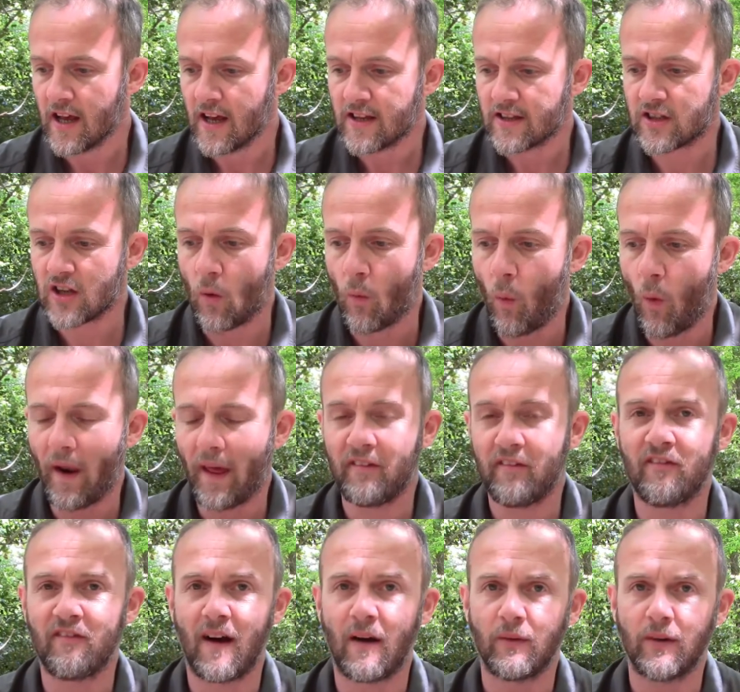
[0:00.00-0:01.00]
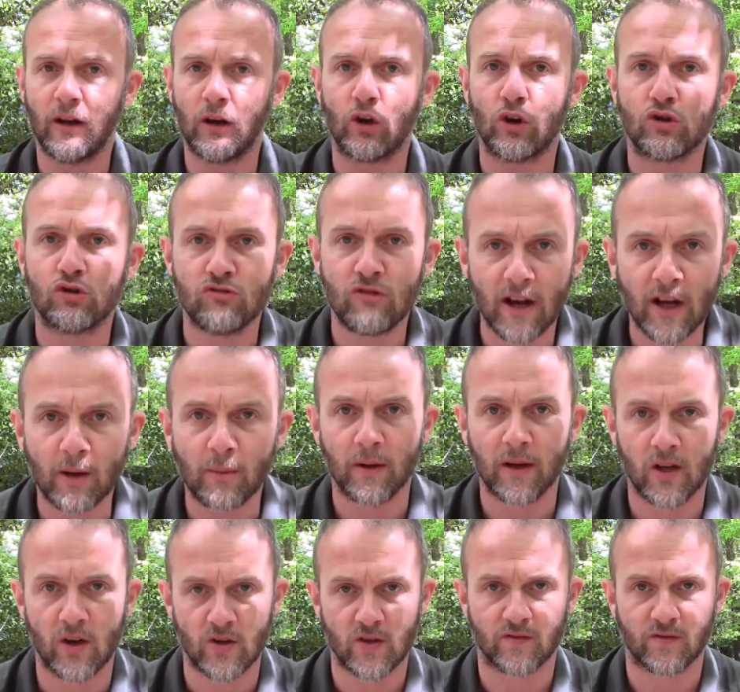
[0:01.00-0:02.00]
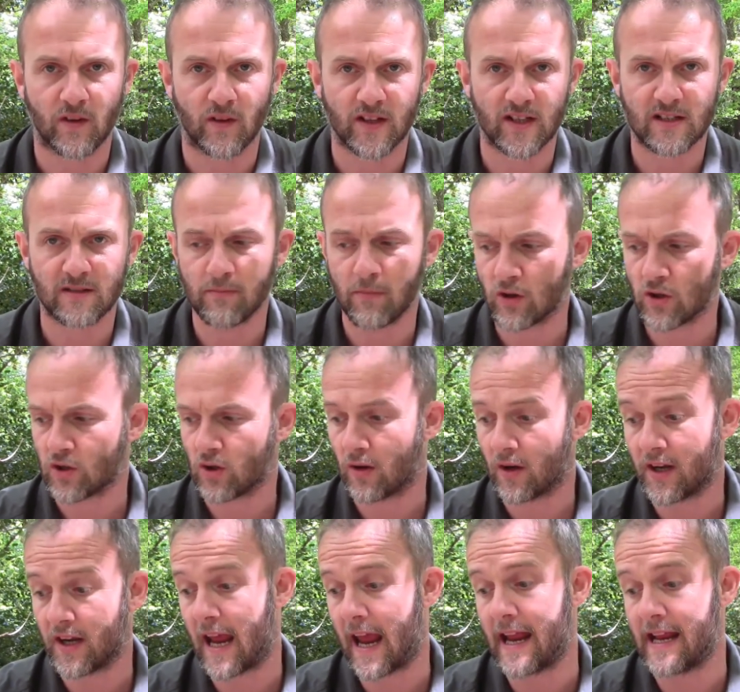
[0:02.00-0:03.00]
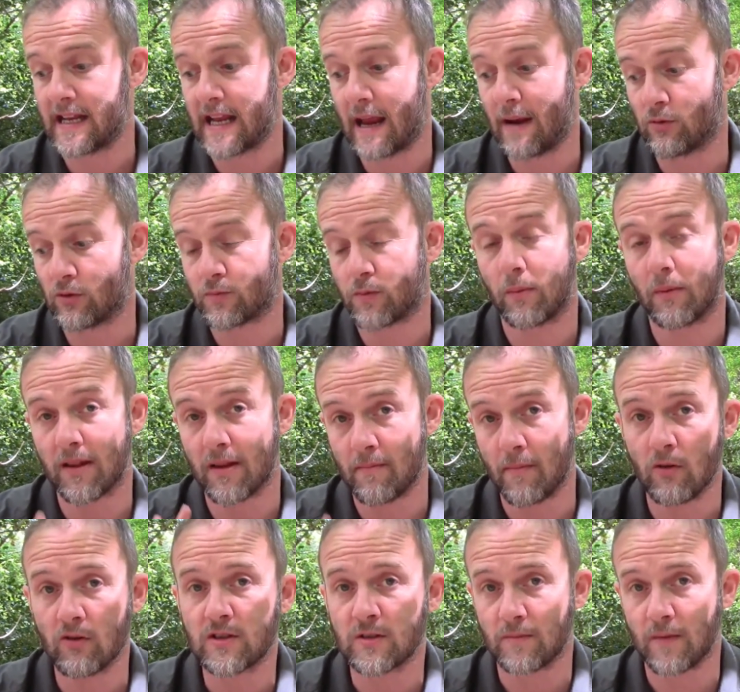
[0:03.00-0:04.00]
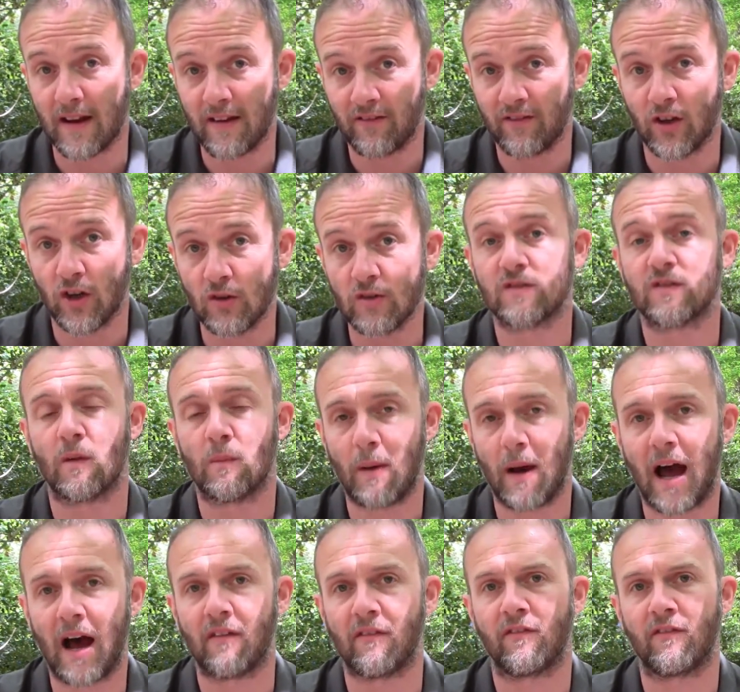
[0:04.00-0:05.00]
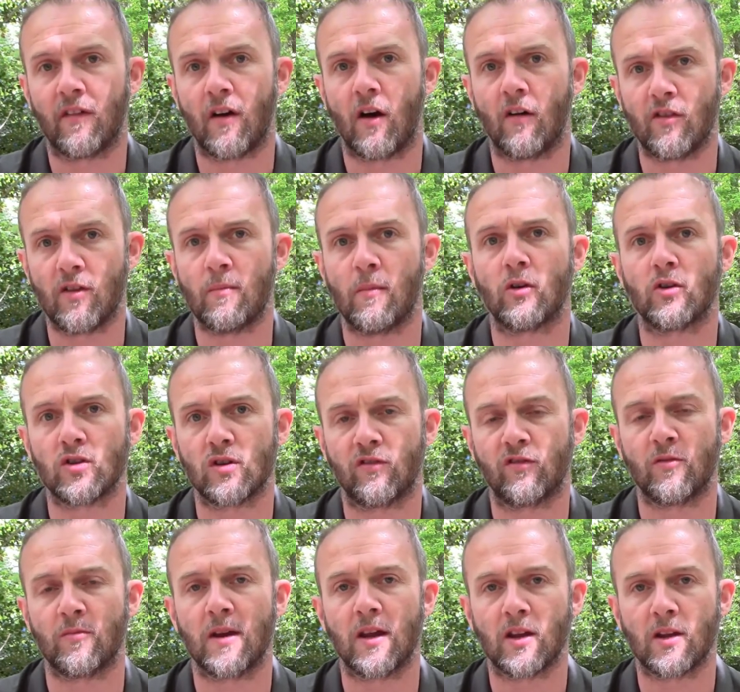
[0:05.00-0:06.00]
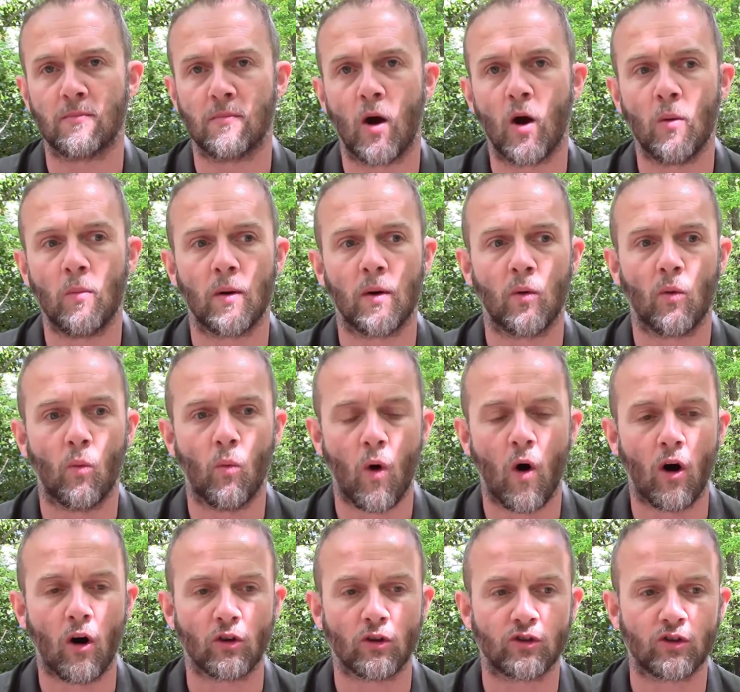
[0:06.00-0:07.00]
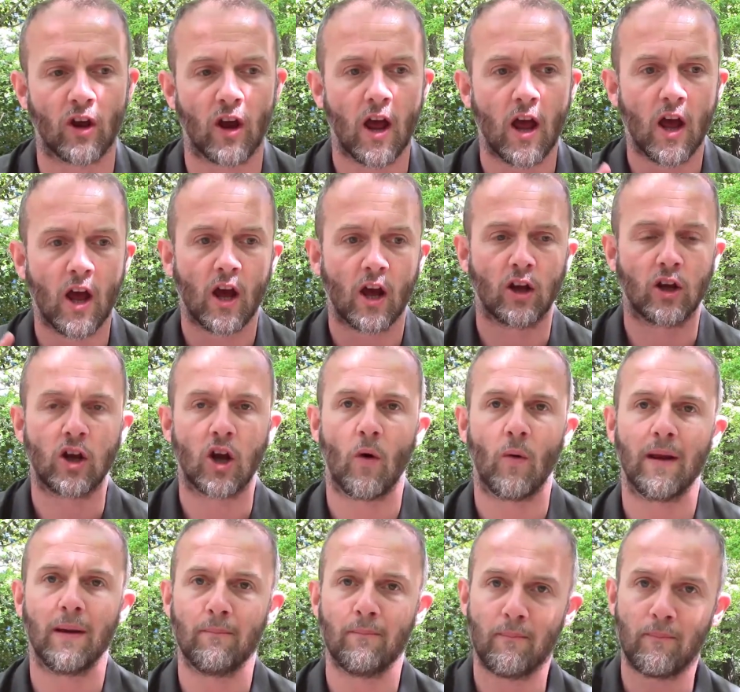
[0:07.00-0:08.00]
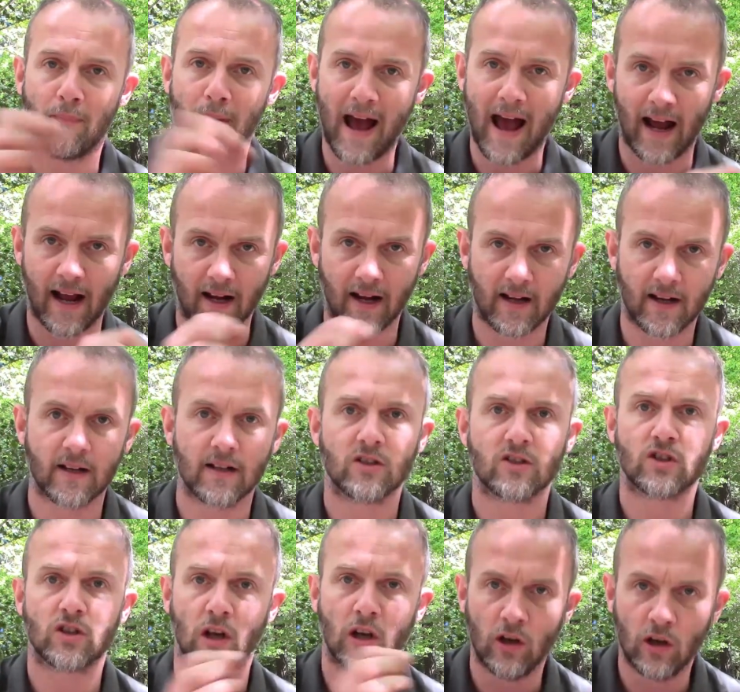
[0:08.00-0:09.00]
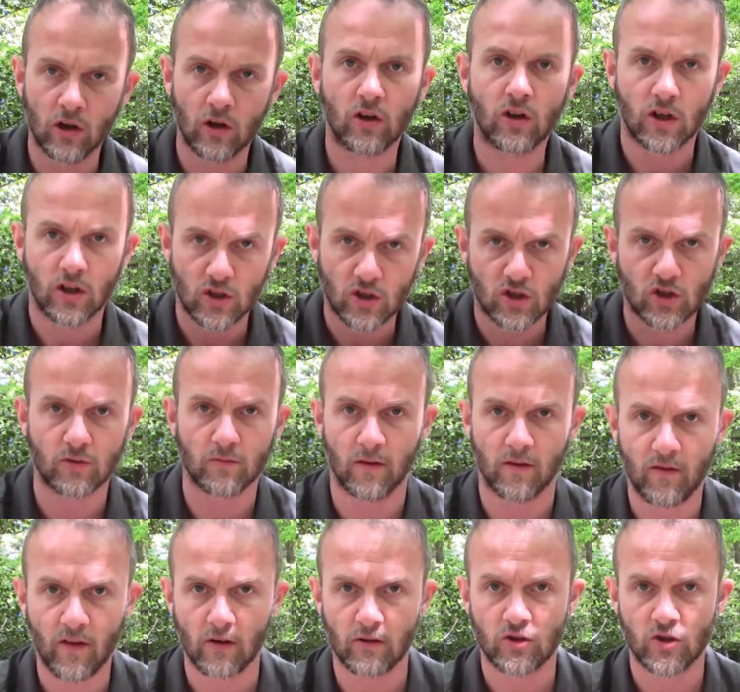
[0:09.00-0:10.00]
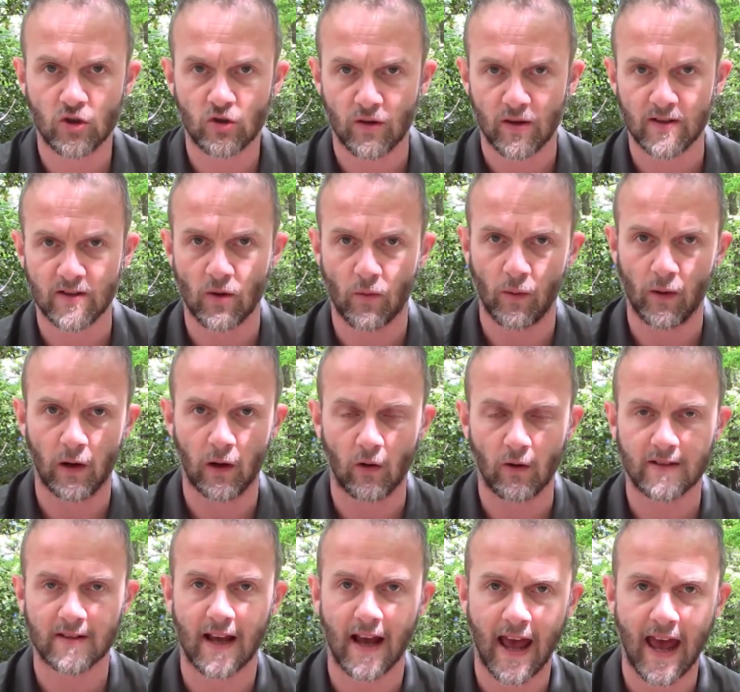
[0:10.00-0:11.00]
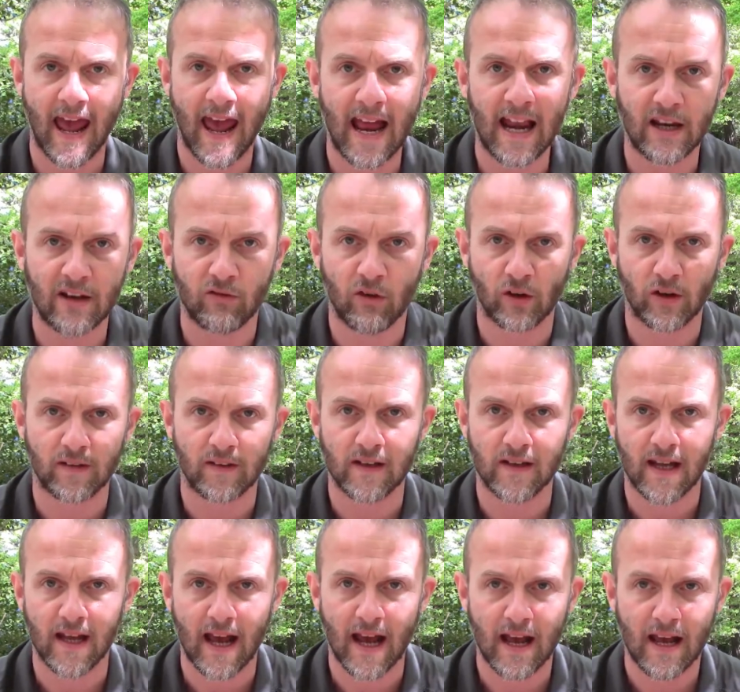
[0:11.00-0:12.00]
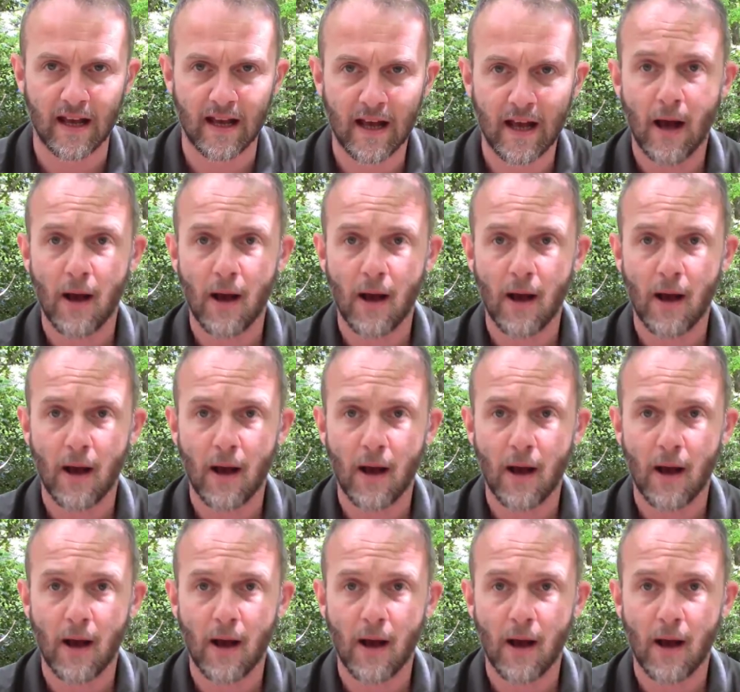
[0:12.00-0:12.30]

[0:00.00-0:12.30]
So what I found incredibly useful this module, and it was probably the most useful part of the module for me at the moment, was going back to look at some of those trees that we looked at earlier on in the year.